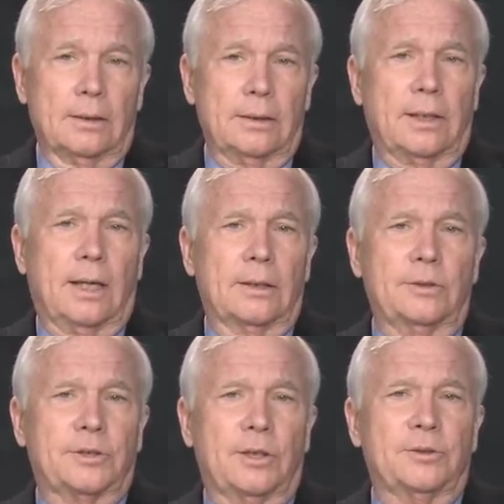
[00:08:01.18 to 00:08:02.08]
The God who
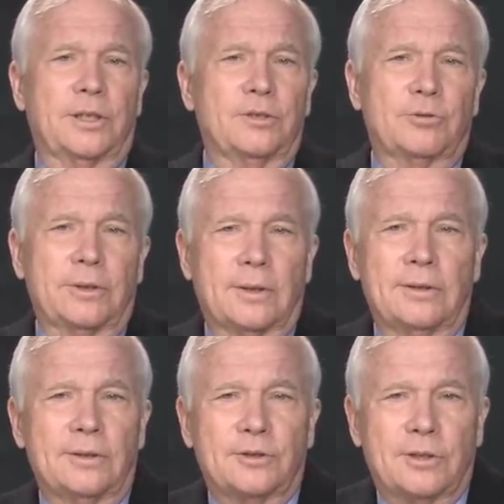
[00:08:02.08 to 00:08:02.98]
chose Israel
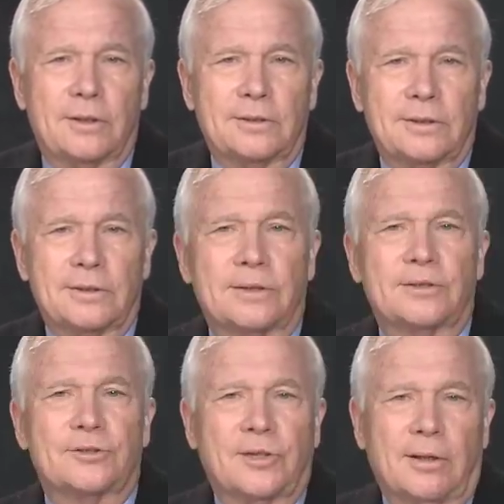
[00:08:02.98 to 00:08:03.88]
and the church
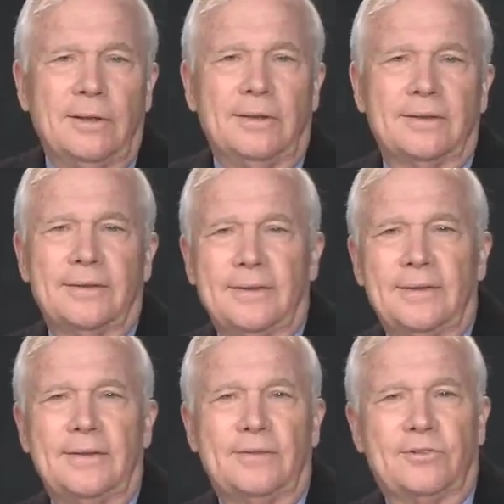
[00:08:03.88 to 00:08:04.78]
sucker
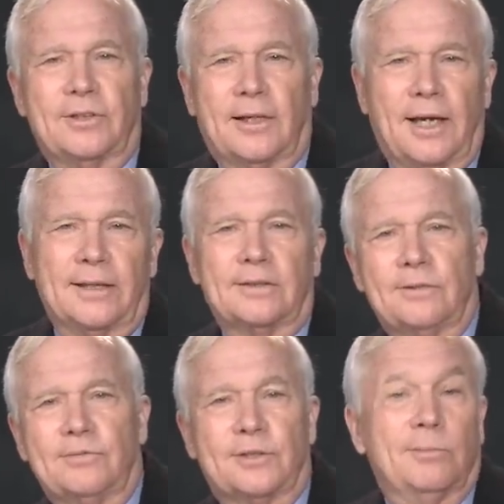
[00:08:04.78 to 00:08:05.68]
for the likes
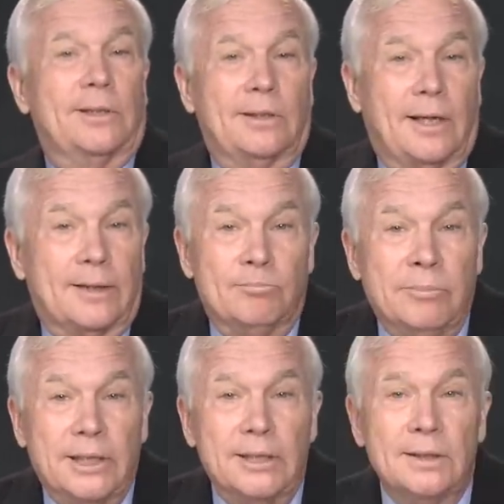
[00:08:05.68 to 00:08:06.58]
of somebody like
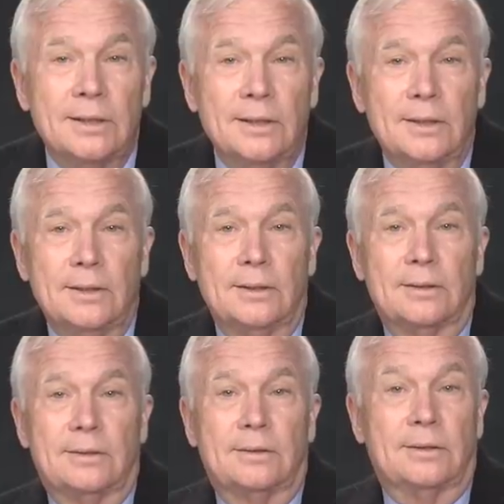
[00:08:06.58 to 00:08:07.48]
me,
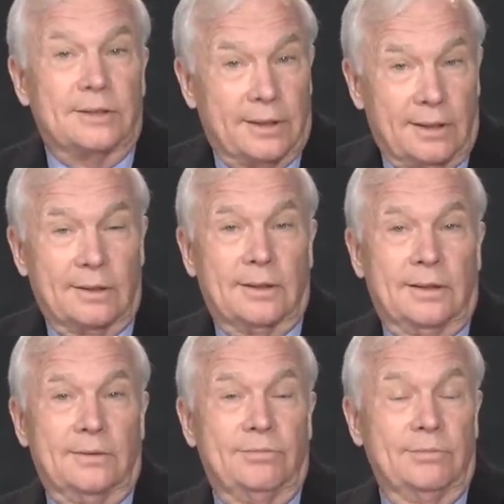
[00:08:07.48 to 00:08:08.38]
to say
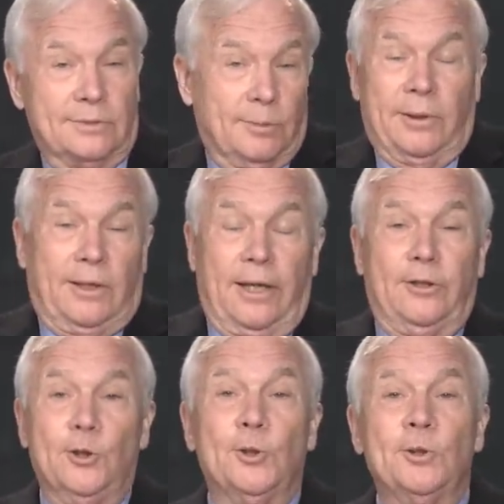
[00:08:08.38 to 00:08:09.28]
nothing of somebody like
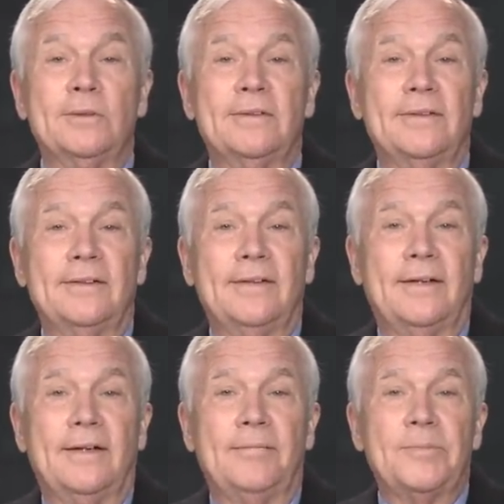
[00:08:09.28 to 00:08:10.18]
you.
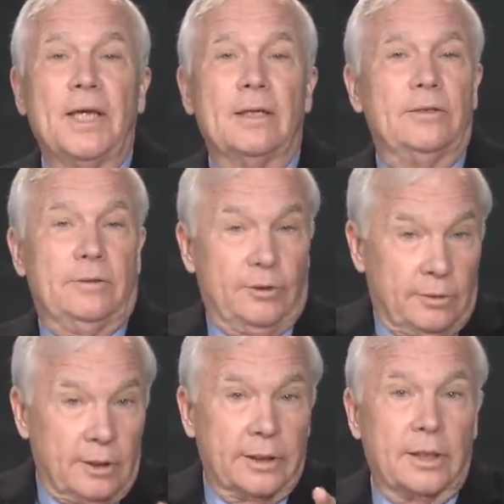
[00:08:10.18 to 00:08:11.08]
You
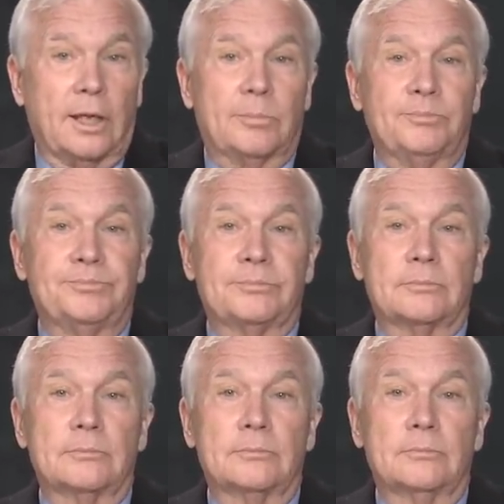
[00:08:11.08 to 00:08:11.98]
can look it up.
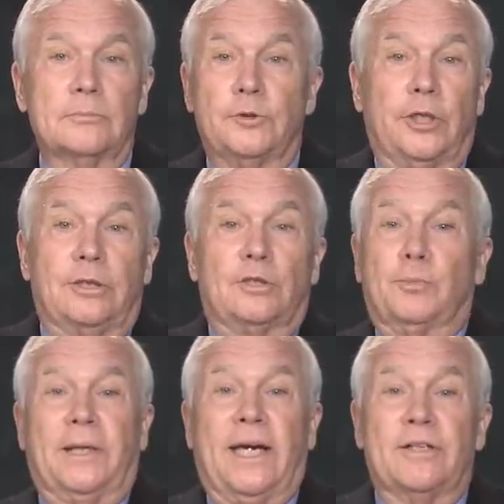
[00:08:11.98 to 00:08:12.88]
Jesus
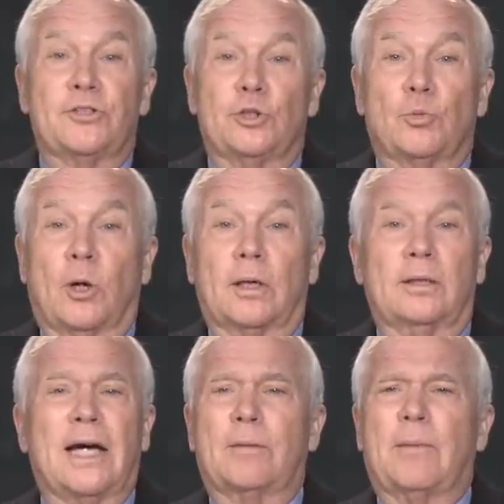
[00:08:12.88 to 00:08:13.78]
begins his work
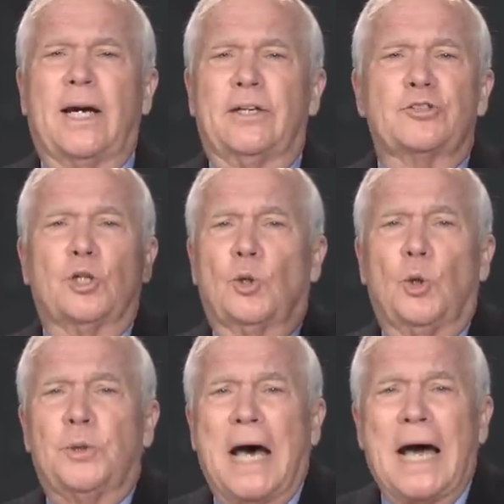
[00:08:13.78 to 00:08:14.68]
not by a
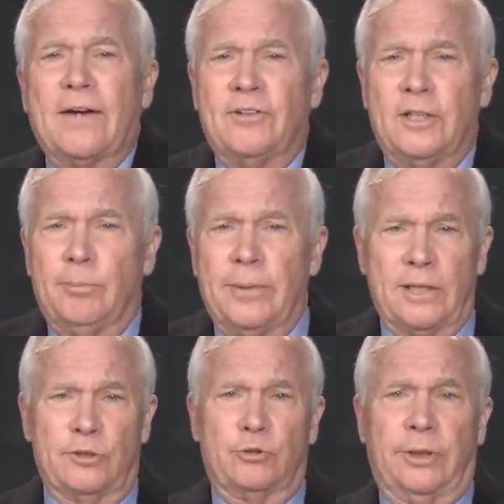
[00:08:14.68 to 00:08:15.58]
solo dive into
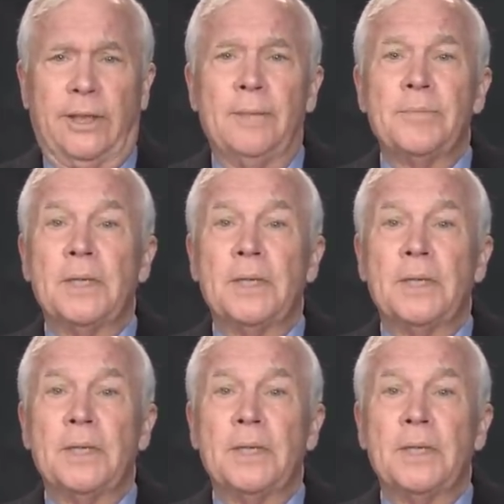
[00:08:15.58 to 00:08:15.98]
ministry,